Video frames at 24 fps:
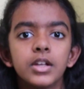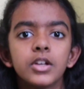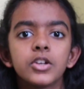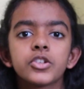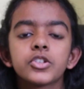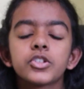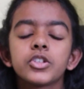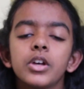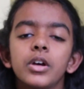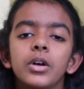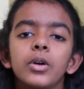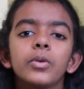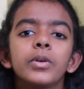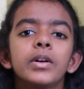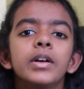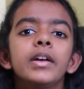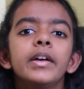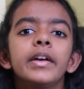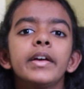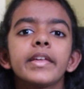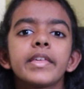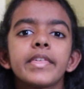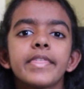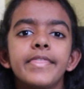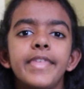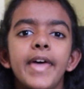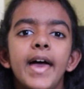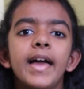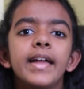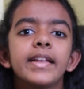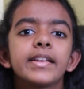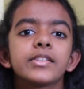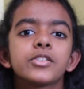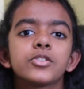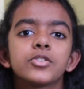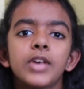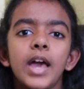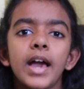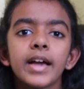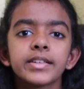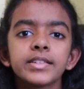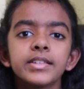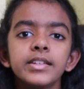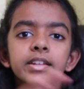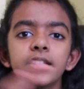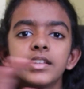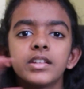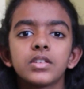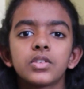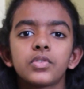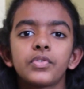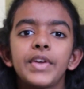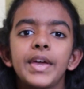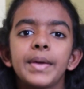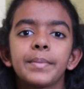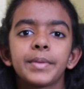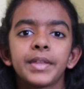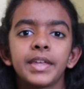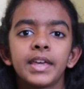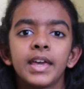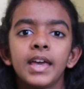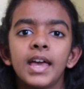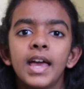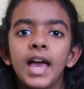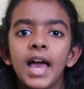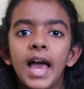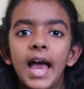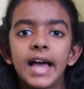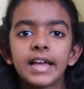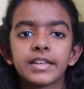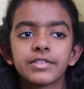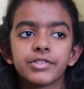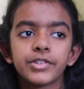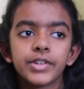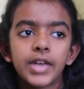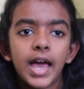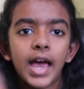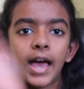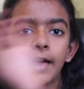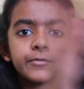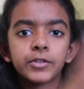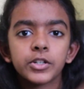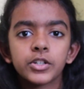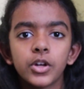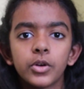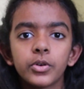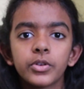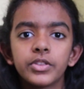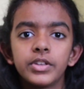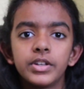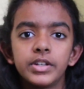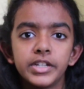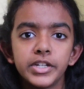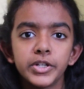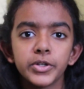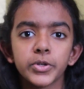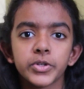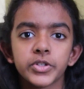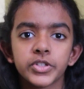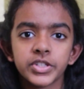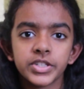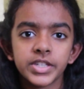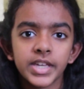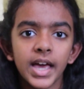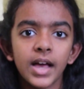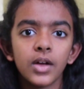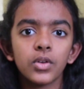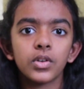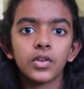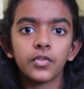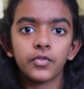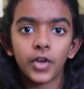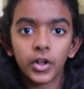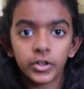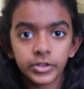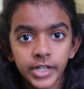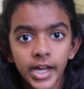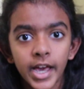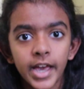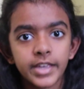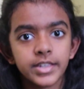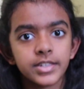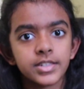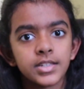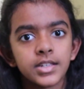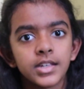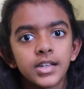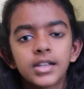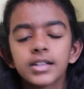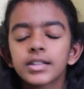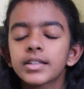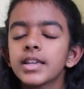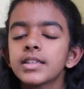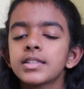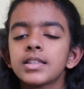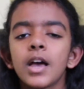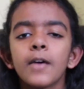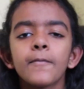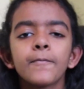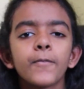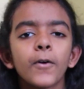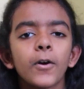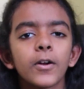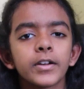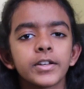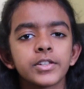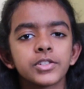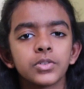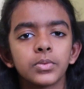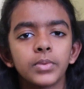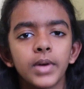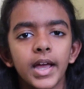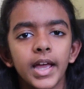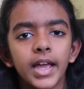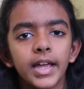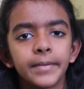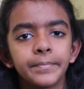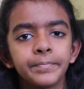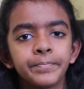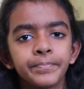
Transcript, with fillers: So then Jackson and his family has, have to go to the nearest town of Valdez. Guess how far it is away?